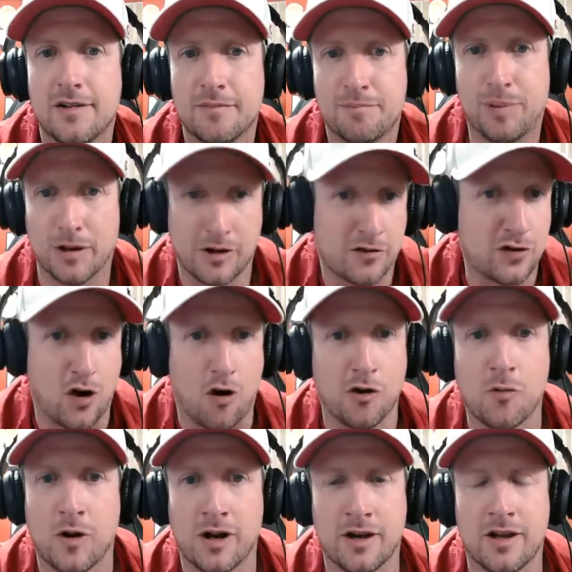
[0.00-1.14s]
But let's call it
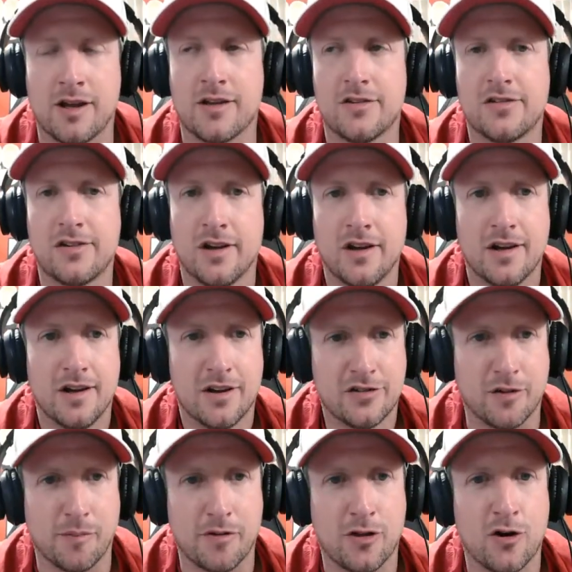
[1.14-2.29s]
what it is.
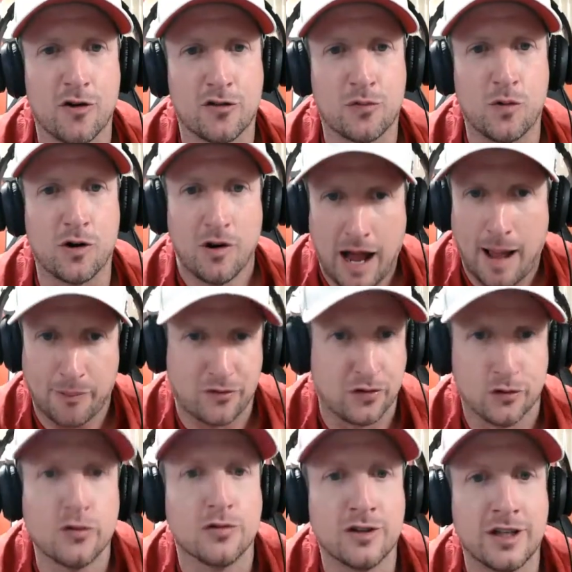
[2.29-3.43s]
Some of those were
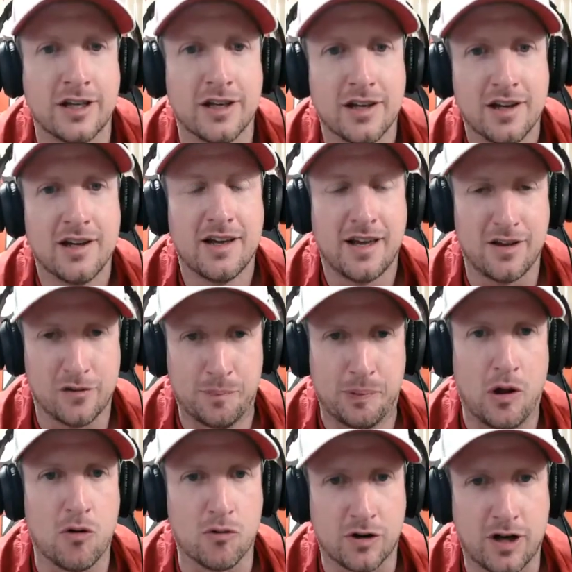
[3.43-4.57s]
absolutely his
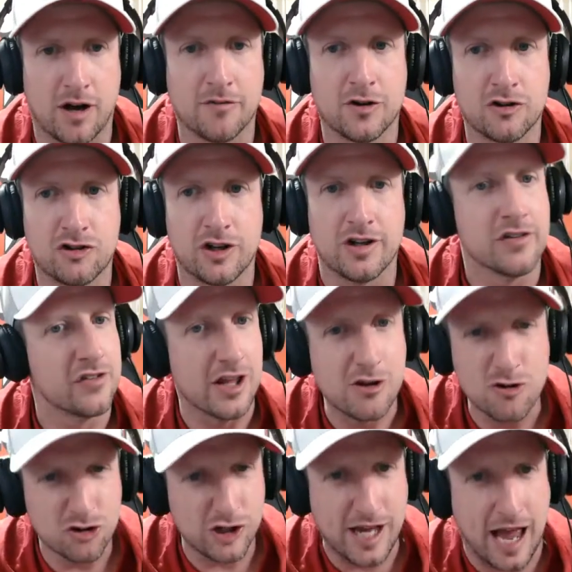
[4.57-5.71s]
blown coverages, and they
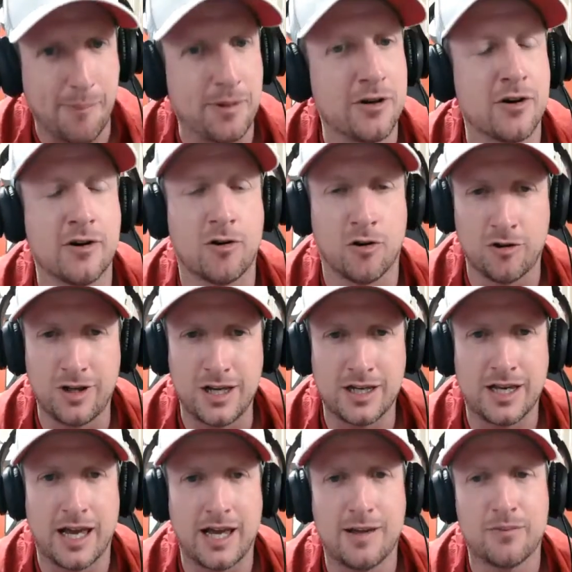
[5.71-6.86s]
usually happened early in
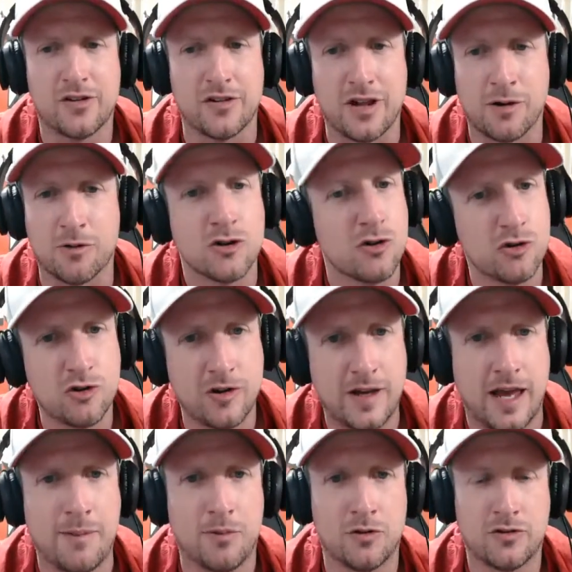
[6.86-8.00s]
games, and they were usually
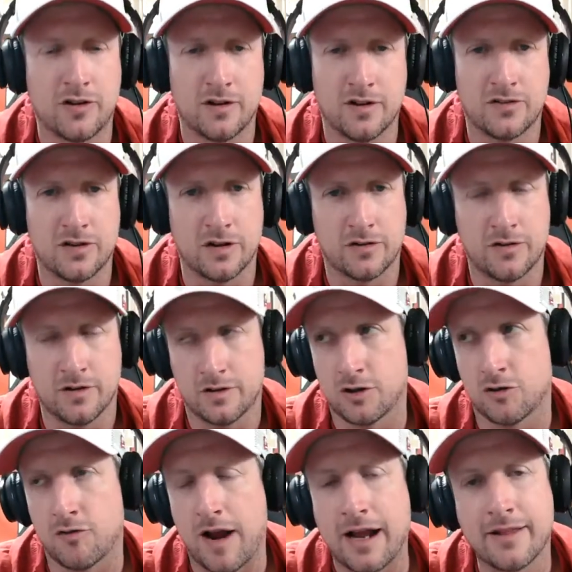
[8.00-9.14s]
able to
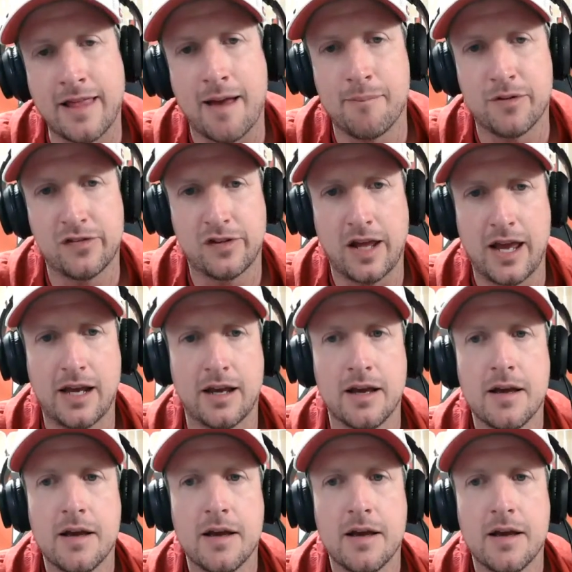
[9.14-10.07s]
correct that mistake.